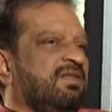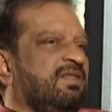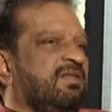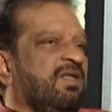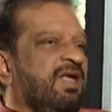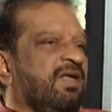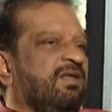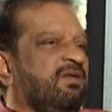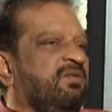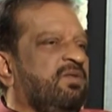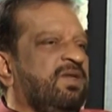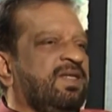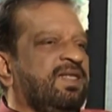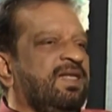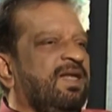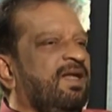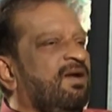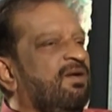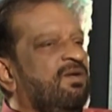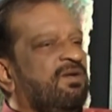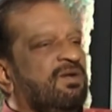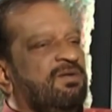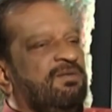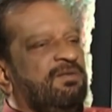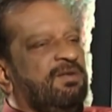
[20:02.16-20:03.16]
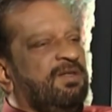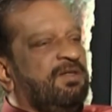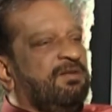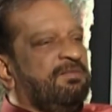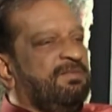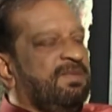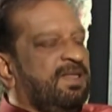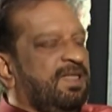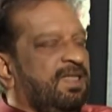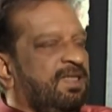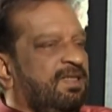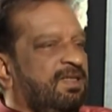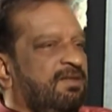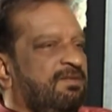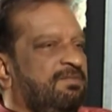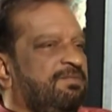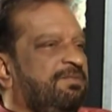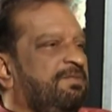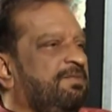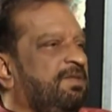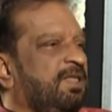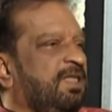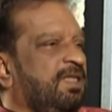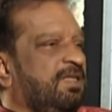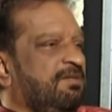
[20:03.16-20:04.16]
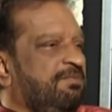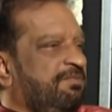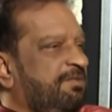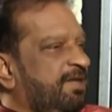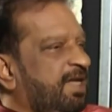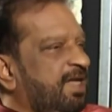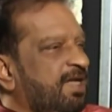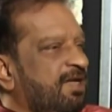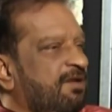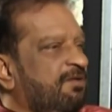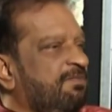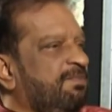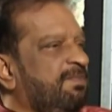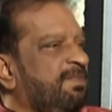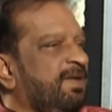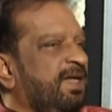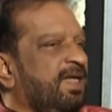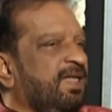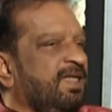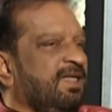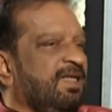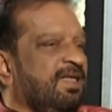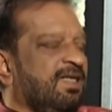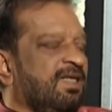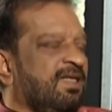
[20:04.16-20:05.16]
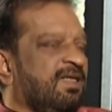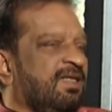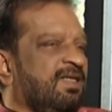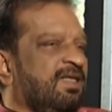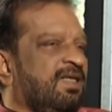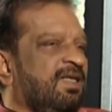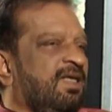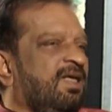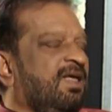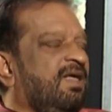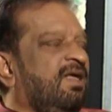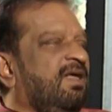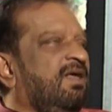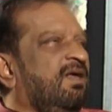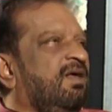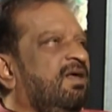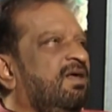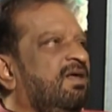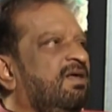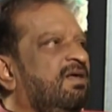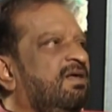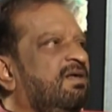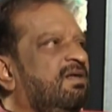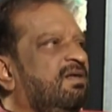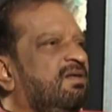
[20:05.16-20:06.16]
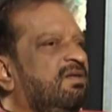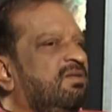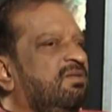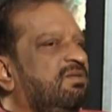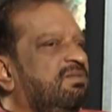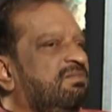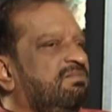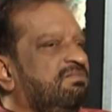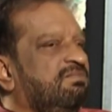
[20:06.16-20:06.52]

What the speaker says: I quickly called one of my friend of mine. I